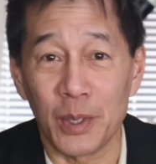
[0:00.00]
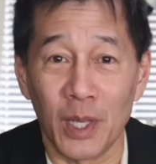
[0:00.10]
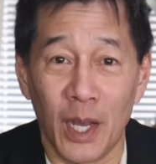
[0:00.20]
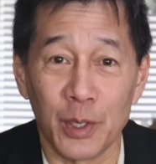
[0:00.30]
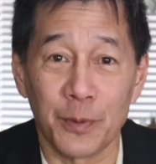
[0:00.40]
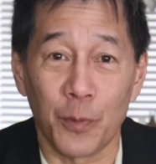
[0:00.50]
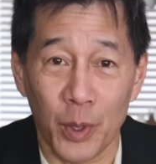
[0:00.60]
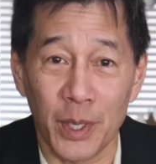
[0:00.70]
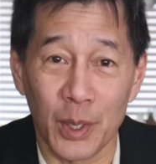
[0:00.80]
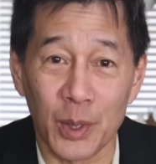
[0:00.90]
these lines
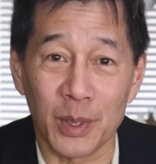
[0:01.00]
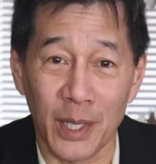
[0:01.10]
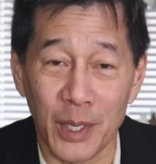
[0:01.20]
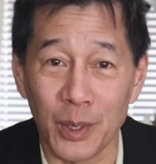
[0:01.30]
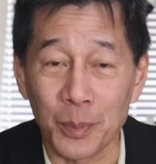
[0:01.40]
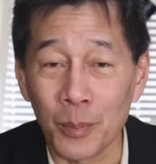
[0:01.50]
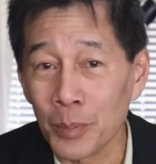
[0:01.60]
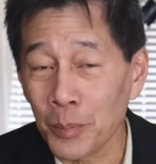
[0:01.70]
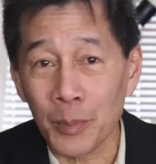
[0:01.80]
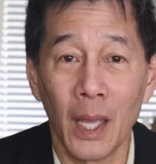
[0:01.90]
40 years later.
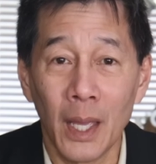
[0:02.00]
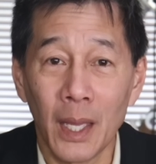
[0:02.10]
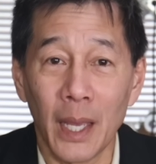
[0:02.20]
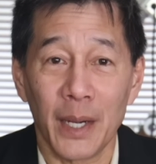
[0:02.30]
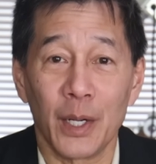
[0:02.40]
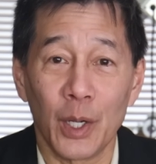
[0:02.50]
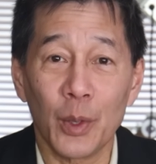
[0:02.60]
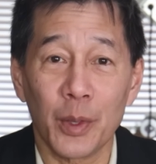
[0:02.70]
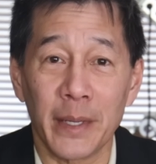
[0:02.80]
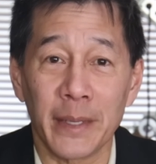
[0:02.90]
And
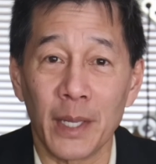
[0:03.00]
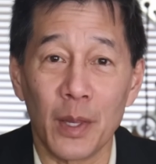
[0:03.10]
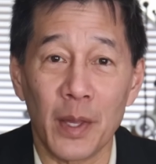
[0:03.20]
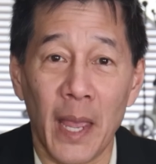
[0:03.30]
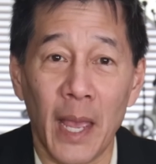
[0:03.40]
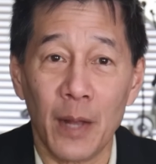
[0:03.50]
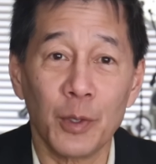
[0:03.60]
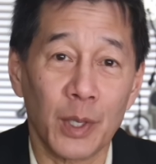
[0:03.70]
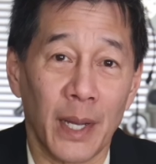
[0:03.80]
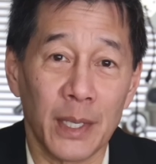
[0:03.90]
another thing, they
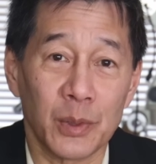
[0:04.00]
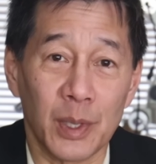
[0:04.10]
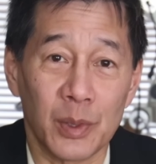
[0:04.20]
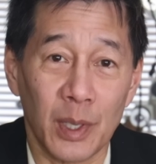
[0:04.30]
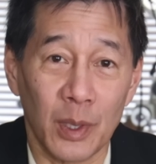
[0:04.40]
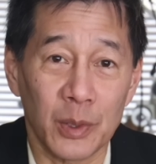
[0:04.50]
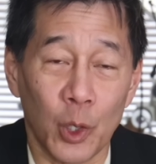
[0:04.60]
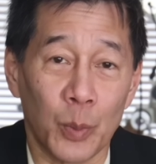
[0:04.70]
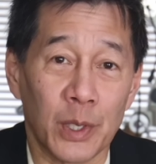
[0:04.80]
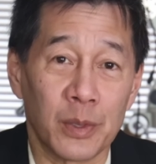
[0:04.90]
advertised these
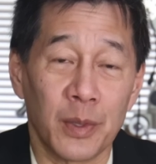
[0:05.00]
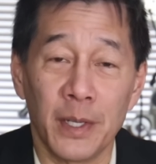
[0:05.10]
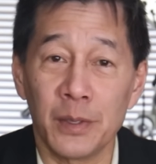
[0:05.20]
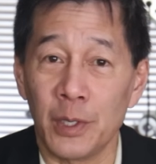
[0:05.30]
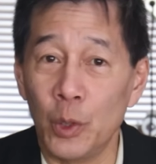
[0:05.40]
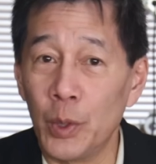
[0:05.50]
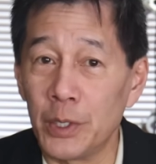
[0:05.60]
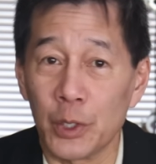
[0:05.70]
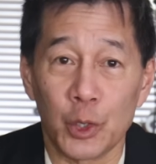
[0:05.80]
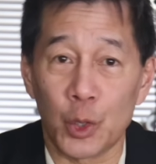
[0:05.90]
telescopes as things that you
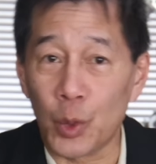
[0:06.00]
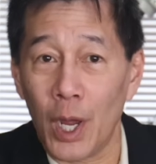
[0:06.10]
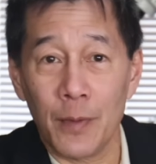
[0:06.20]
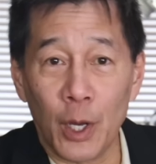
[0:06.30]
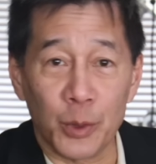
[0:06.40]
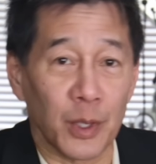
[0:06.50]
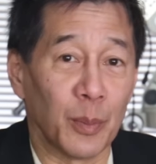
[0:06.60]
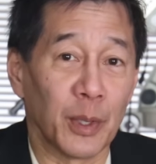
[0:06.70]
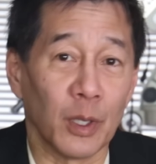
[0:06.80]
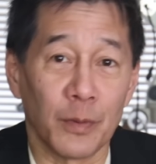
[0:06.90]
could just drive out to
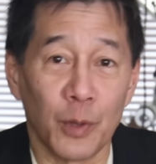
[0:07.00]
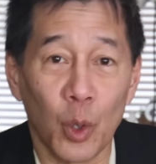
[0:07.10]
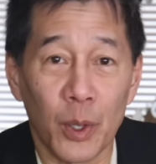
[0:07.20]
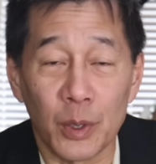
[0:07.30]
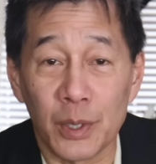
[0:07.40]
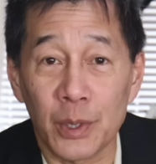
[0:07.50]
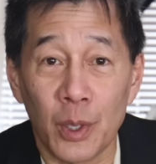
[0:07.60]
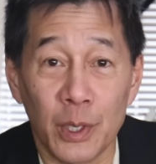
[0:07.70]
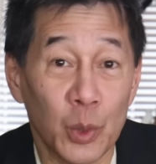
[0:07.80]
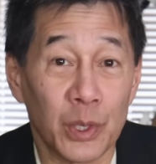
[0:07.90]
the middle of nowhere and
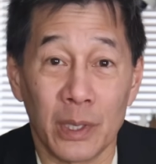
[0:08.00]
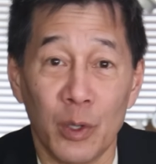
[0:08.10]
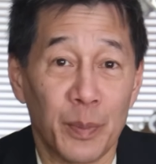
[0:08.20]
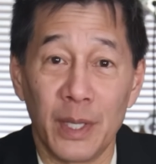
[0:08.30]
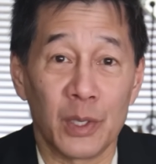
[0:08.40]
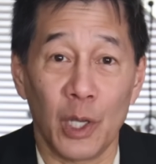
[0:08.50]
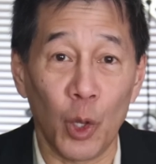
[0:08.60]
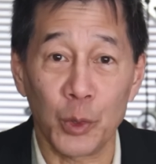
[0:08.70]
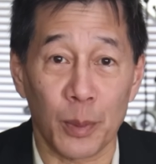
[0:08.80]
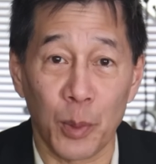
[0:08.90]
start using. They would be these
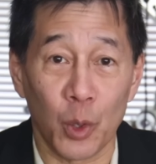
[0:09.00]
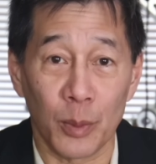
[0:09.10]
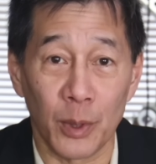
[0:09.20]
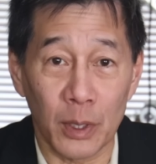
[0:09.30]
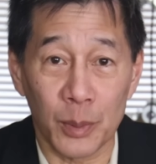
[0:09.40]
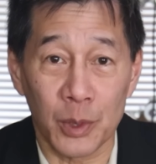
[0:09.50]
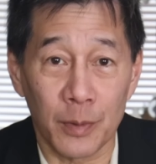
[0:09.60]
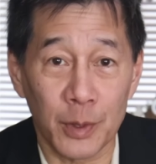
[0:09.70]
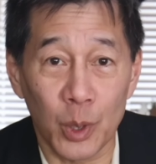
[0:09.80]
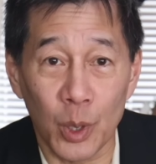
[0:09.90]
ultra portable
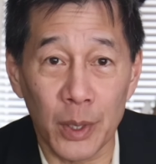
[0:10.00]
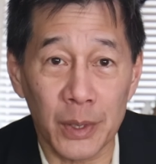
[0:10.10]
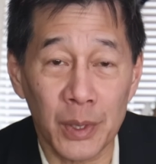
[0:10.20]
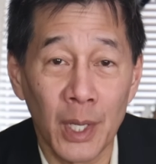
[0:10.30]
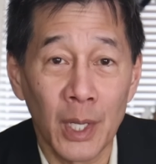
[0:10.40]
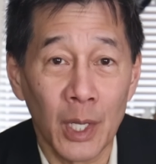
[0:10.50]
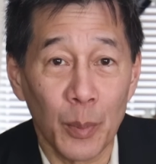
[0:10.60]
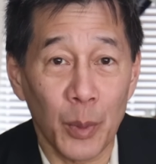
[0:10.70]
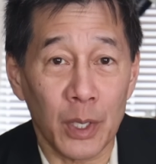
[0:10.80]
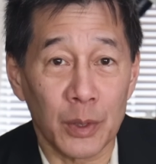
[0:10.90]
observatories.
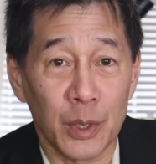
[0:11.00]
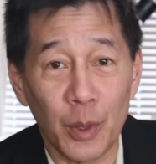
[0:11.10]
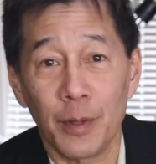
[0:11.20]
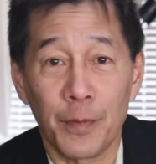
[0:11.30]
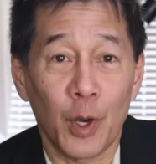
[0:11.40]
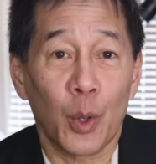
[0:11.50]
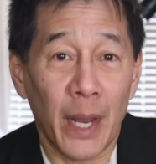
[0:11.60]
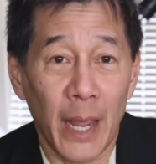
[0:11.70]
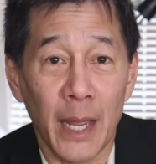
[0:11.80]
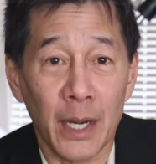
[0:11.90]
But until the
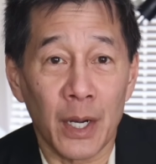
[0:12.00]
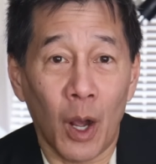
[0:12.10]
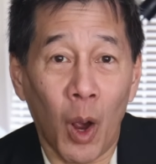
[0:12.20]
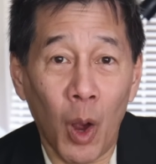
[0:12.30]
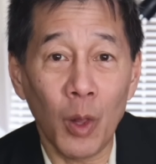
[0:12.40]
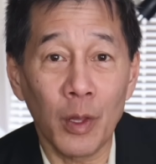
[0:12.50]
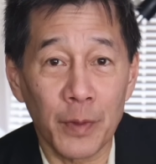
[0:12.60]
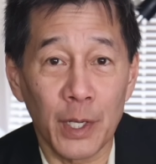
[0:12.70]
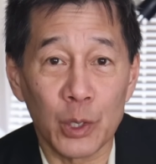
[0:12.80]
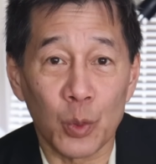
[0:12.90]
very end, all
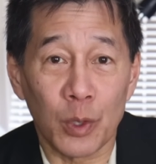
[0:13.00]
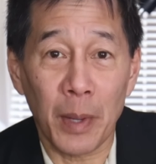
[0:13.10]
of these were